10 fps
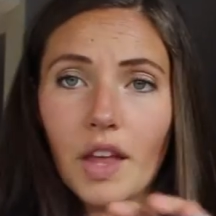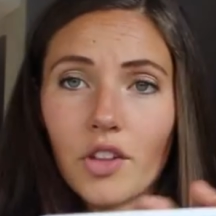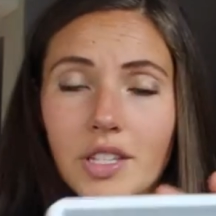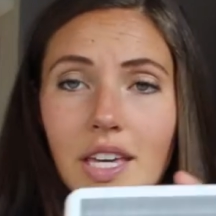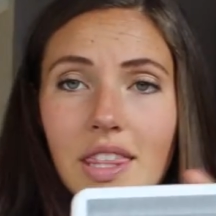It
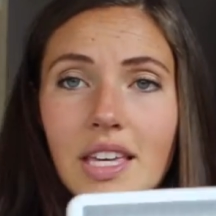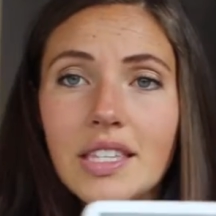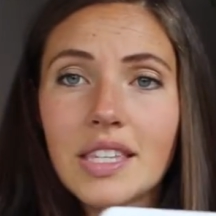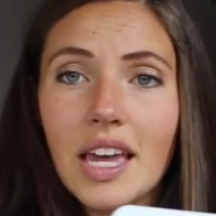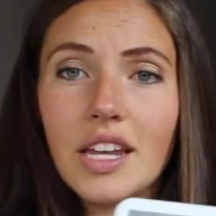looks like
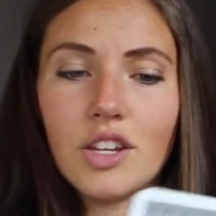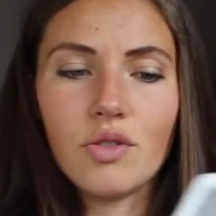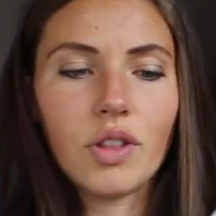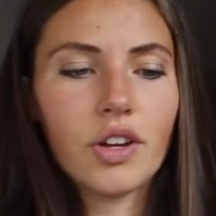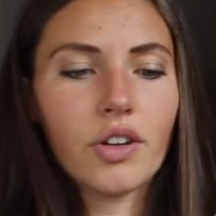this, and
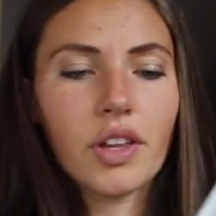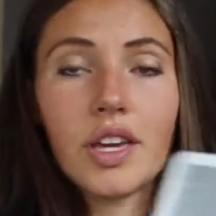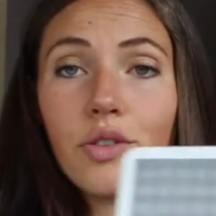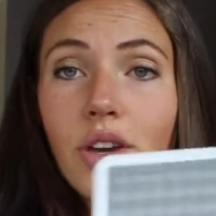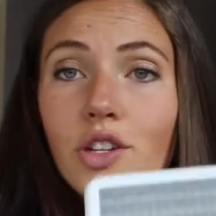you
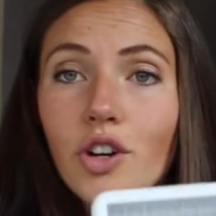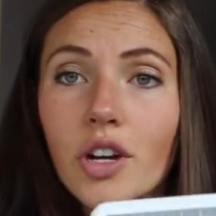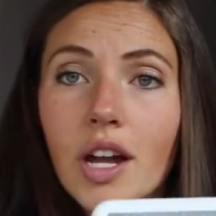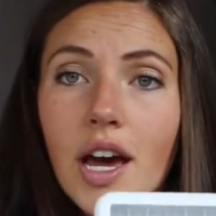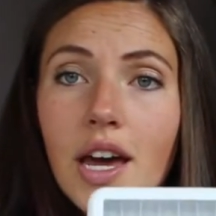can
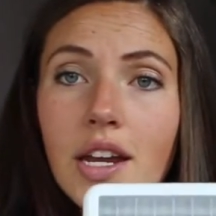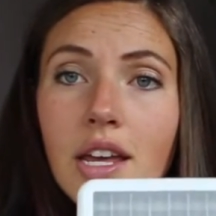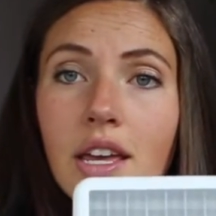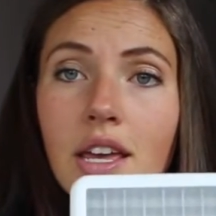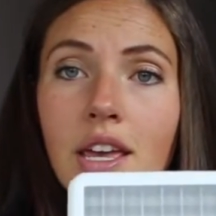turn it on